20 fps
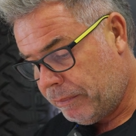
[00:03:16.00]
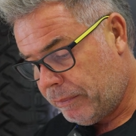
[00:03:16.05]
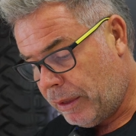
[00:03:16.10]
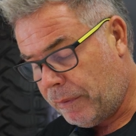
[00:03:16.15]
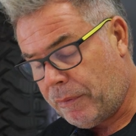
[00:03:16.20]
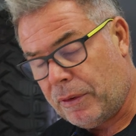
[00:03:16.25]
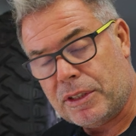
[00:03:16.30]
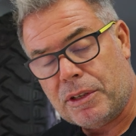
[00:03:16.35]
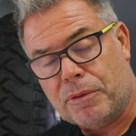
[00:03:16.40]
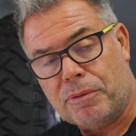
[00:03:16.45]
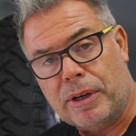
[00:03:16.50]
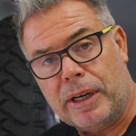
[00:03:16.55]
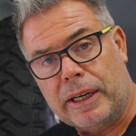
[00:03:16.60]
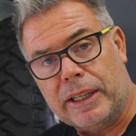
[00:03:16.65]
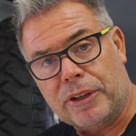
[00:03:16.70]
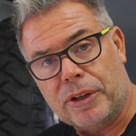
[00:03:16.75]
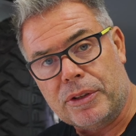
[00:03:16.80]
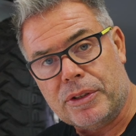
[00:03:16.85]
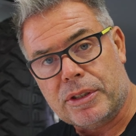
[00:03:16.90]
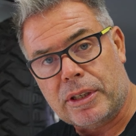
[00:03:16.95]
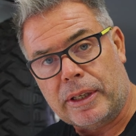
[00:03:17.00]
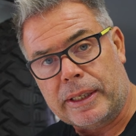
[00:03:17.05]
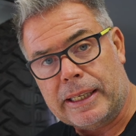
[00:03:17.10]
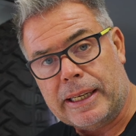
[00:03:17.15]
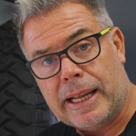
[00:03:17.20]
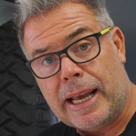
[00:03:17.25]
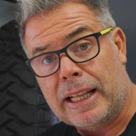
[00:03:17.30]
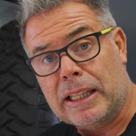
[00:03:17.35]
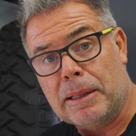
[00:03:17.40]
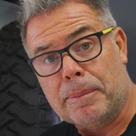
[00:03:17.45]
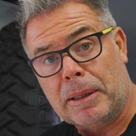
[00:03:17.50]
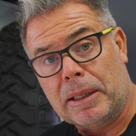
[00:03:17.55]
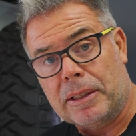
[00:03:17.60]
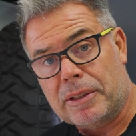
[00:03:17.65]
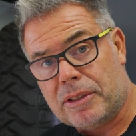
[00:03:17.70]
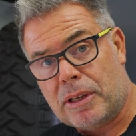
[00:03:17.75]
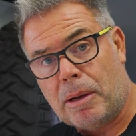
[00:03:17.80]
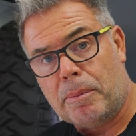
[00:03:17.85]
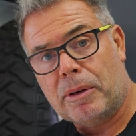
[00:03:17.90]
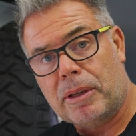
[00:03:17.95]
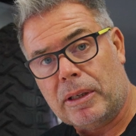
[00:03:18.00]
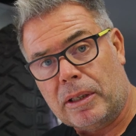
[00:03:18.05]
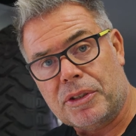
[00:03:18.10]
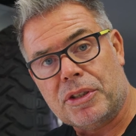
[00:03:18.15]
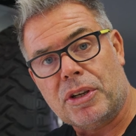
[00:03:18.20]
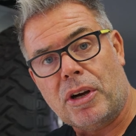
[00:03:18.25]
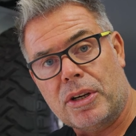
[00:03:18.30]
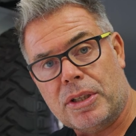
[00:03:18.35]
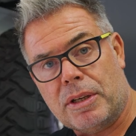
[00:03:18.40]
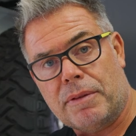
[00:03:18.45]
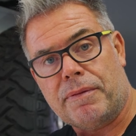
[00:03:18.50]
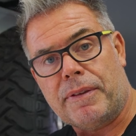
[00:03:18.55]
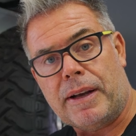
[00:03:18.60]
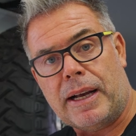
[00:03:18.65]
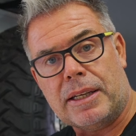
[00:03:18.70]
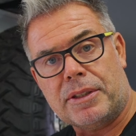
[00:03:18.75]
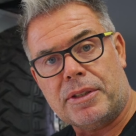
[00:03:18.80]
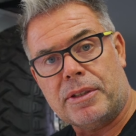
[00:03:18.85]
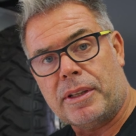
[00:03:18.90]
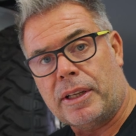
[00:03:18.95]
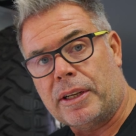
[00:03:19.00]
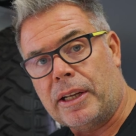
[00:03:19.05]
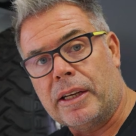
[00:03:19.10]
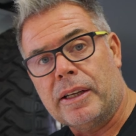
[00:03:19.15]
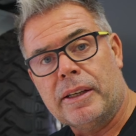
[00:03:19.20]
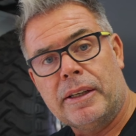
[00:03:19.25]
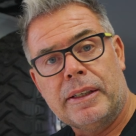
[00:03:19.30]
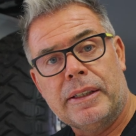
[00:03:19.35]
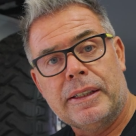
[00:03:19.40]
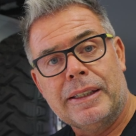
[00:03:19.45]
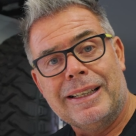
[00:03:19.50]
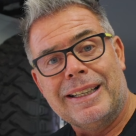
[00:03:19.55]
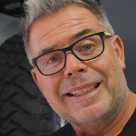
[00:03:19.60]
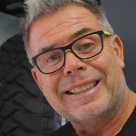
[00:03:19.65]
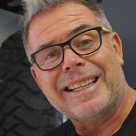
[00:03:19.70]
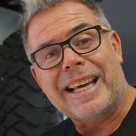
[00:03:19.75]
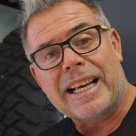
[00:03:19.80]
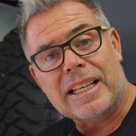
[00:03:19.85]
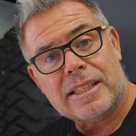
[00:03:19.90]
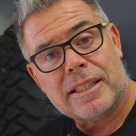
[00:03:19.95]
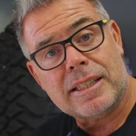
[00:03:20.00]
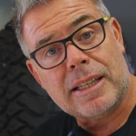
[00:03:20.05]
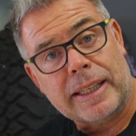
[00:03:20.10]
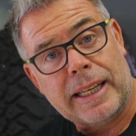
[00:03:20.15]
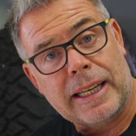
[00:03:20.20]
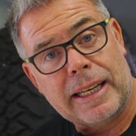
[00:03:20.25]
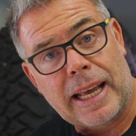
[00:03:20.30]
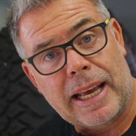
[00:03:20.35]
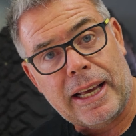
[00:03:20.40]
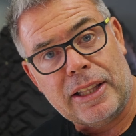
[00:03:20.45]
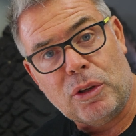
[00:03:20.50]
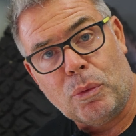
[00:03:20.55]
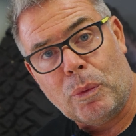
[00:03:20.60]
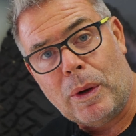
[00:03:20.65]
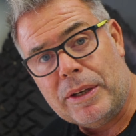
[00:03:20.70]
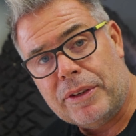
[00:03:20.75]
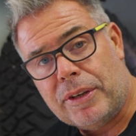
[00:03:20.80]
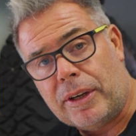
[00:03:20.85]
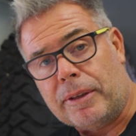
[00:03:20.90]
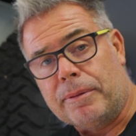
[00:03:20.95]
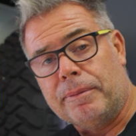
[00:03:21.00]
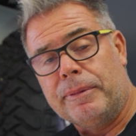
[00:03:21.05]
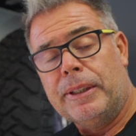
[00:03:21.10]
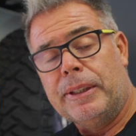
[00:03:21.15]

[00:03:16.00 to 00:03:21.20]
If it's a really good sunny day in the middle of summer, it'll charge it faster than a less sunny day in the winter.